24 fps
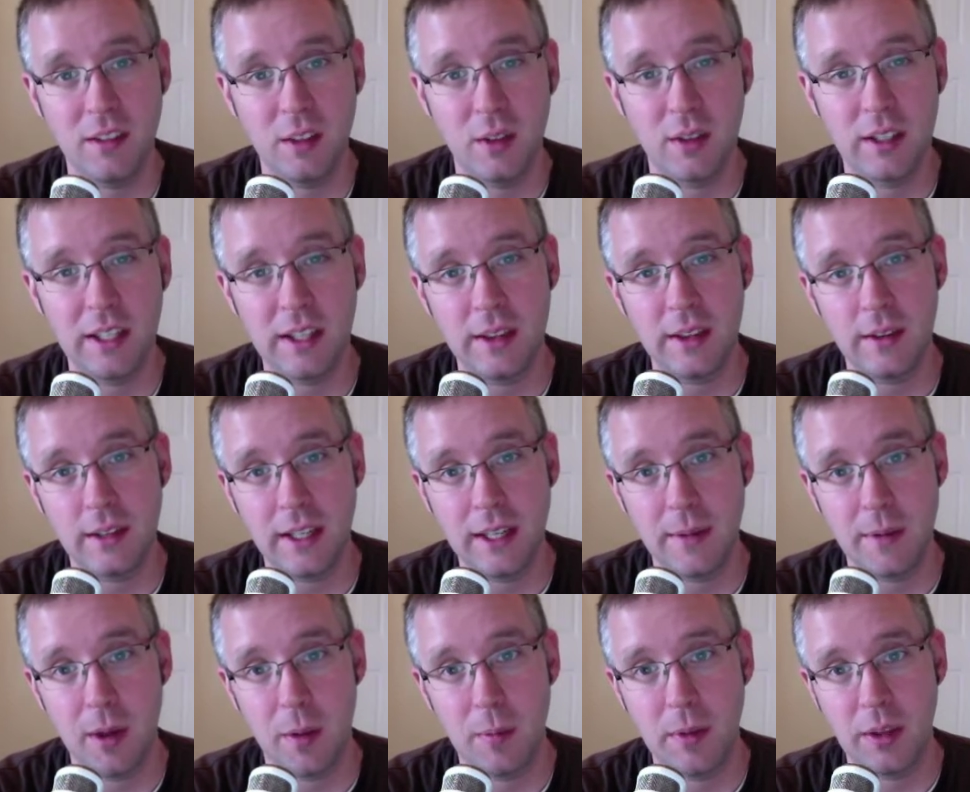You can either
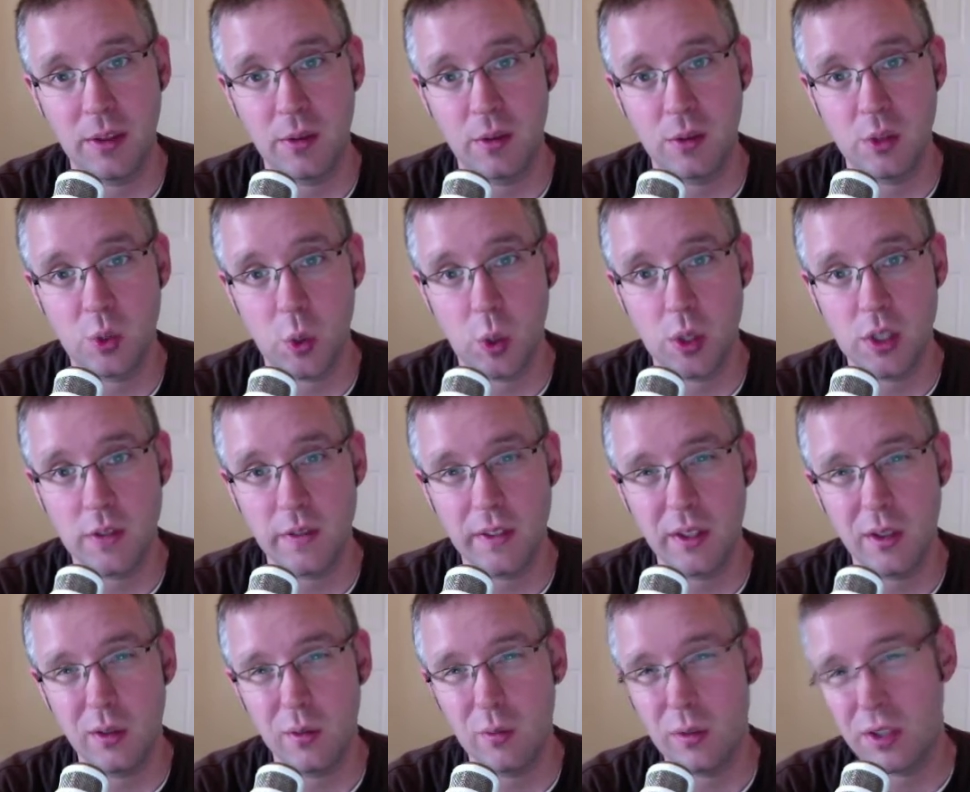email me through Georgia
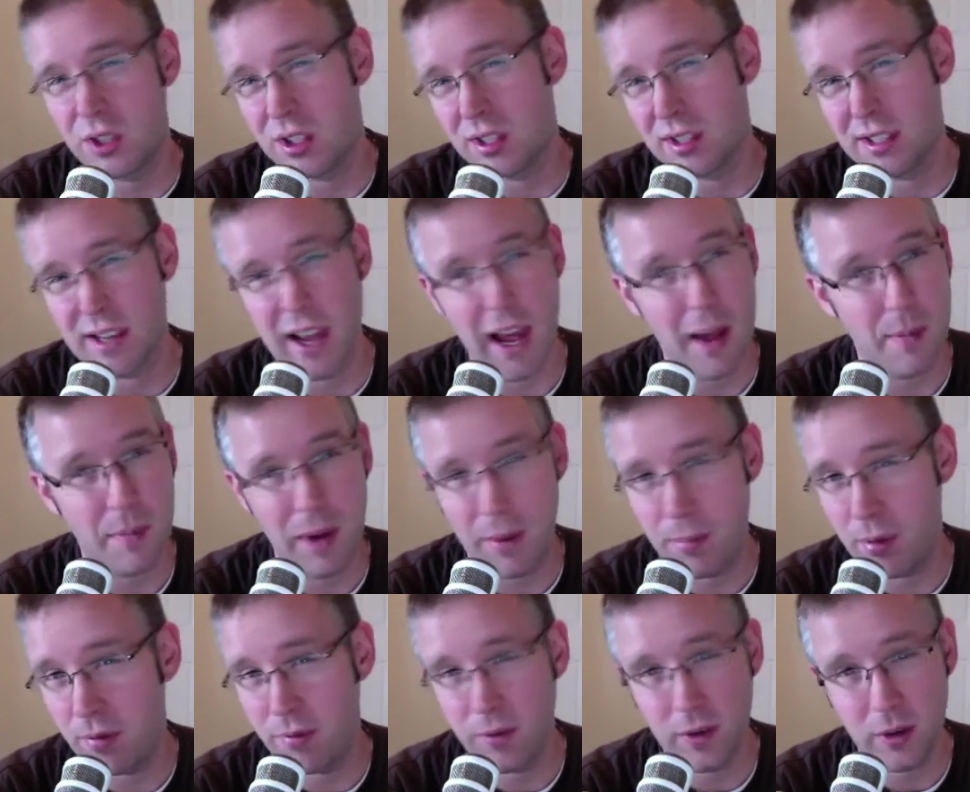View, which is not my
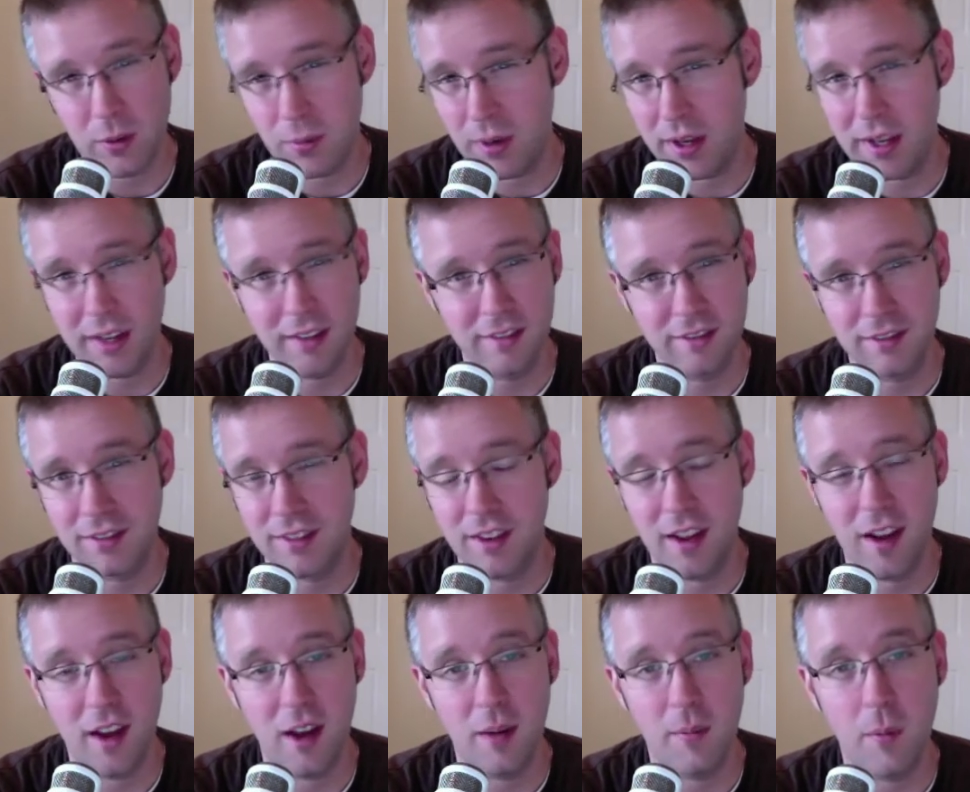preferred way,
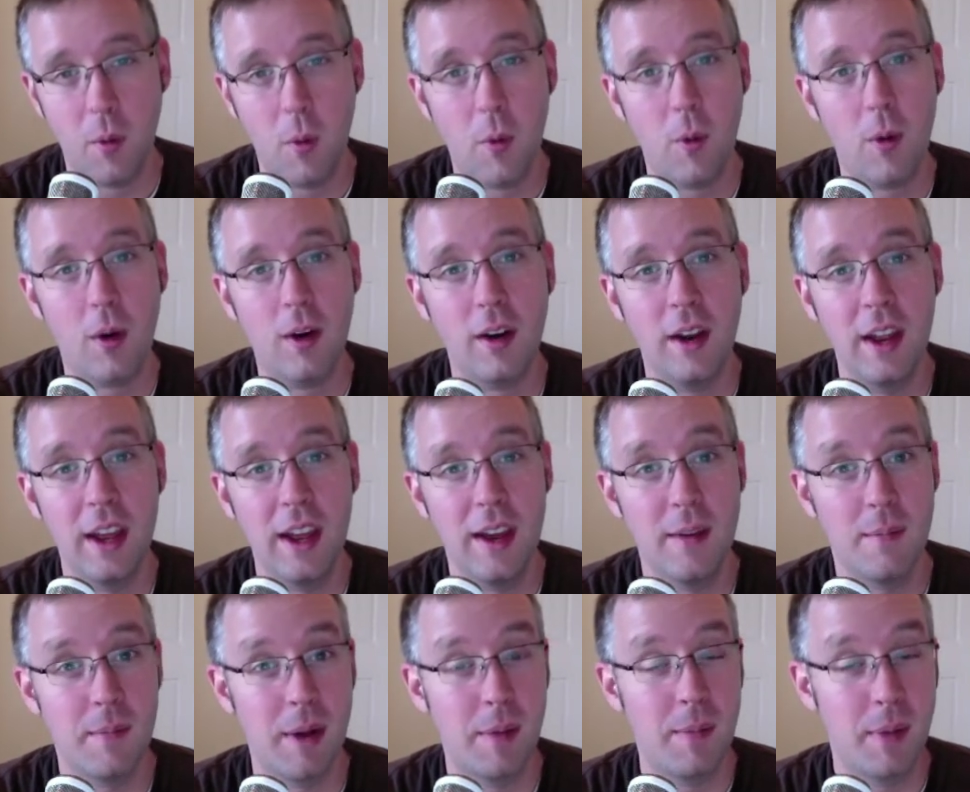or
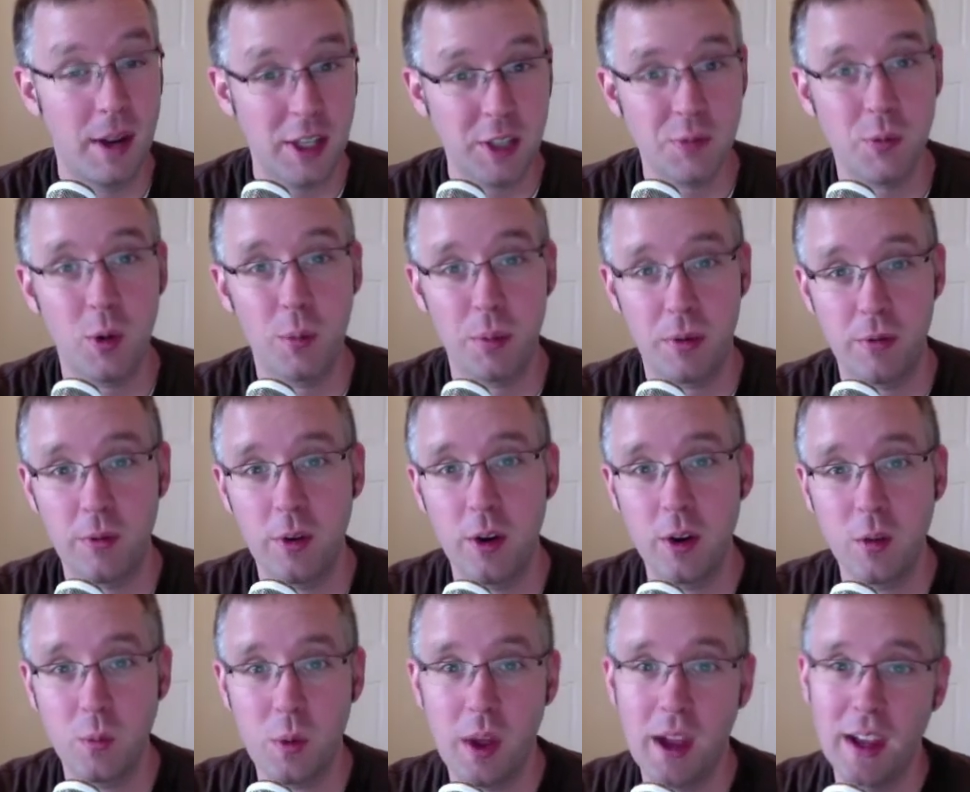my much more
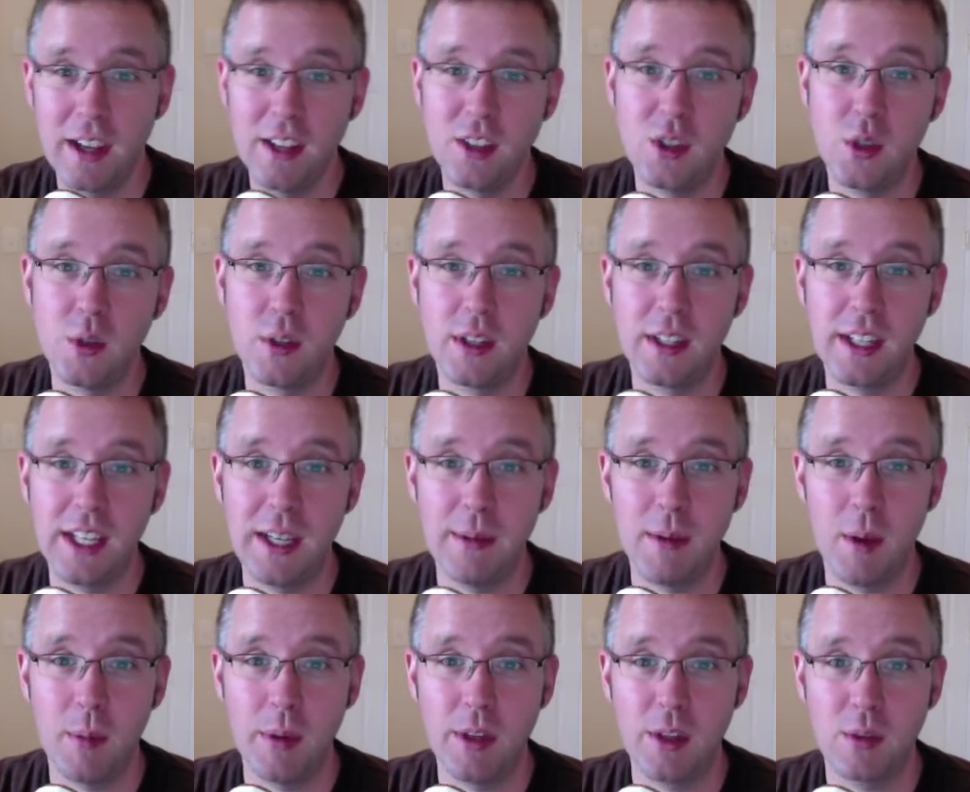preferred way is you can
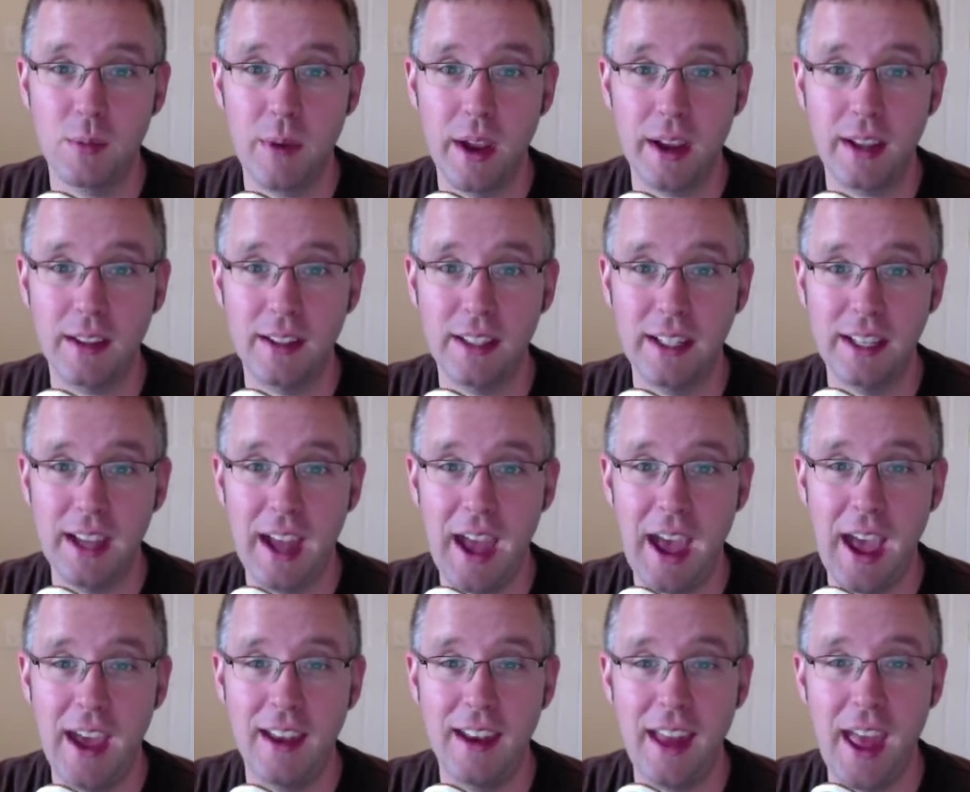email me directly
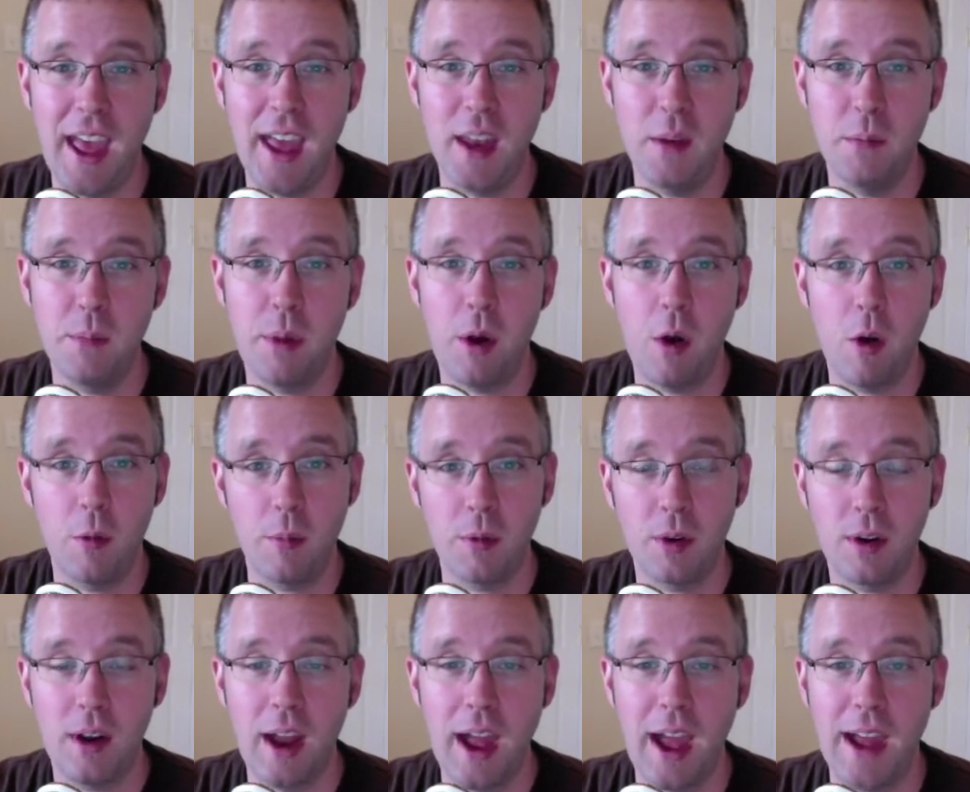at
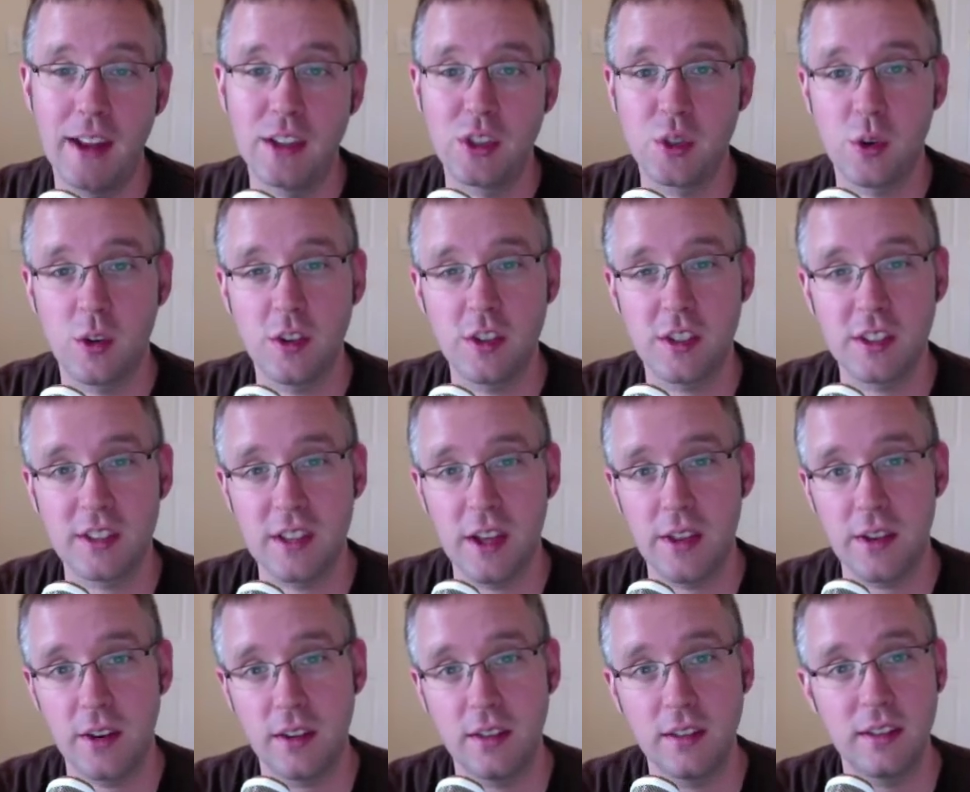
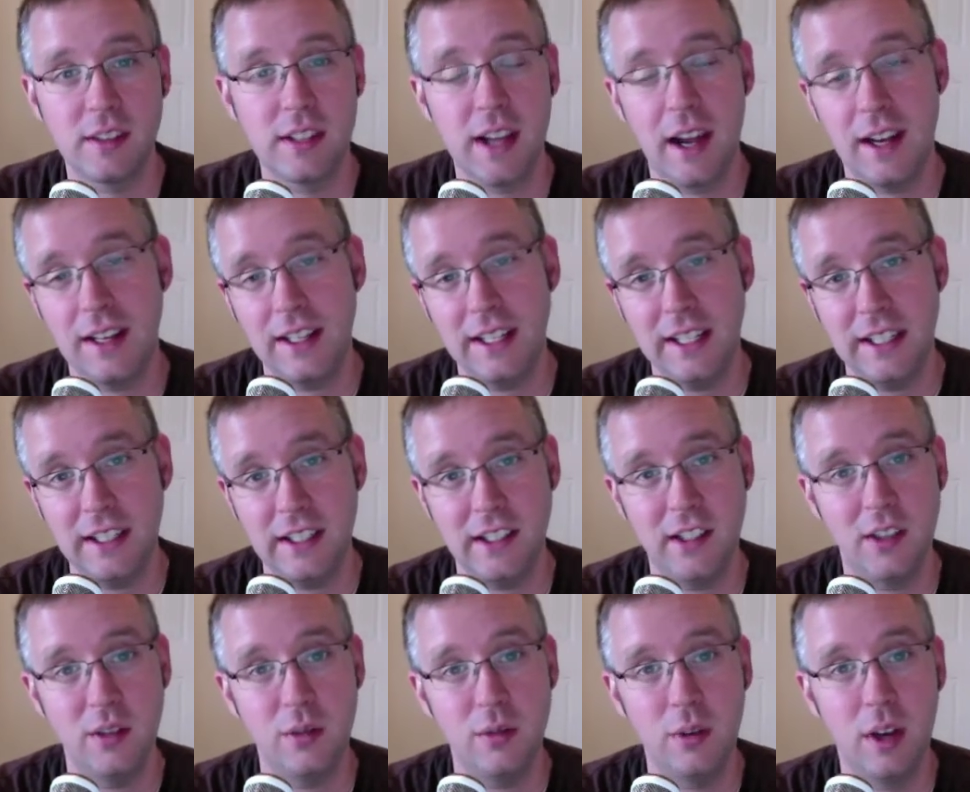
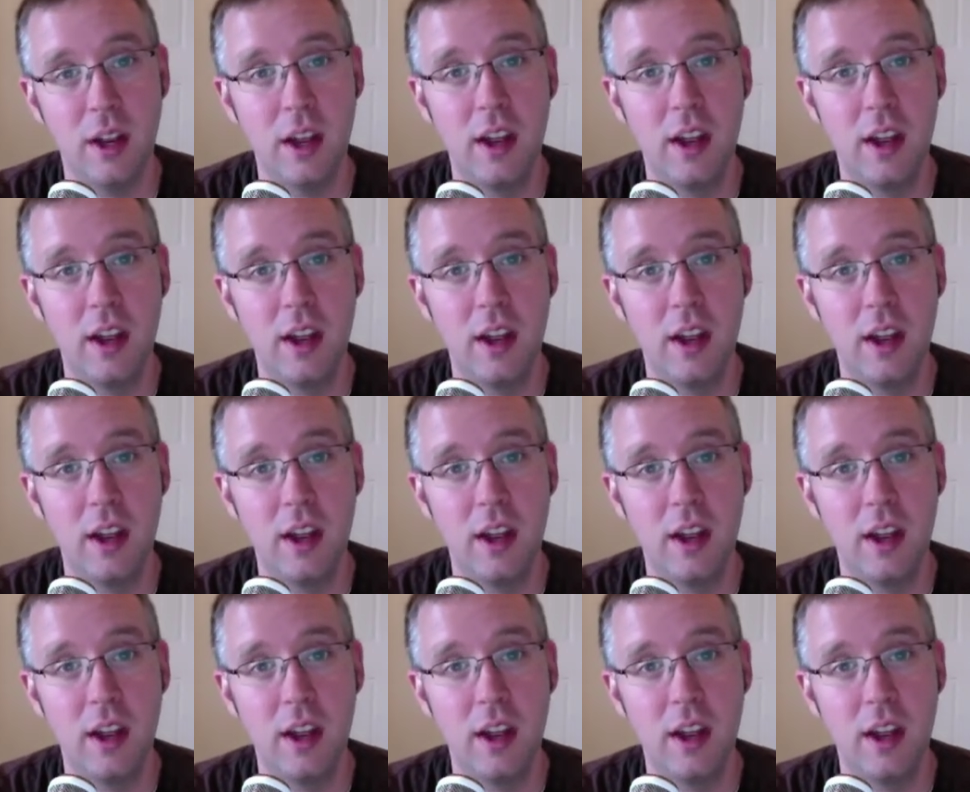npalmer@georgiasouthern.edu.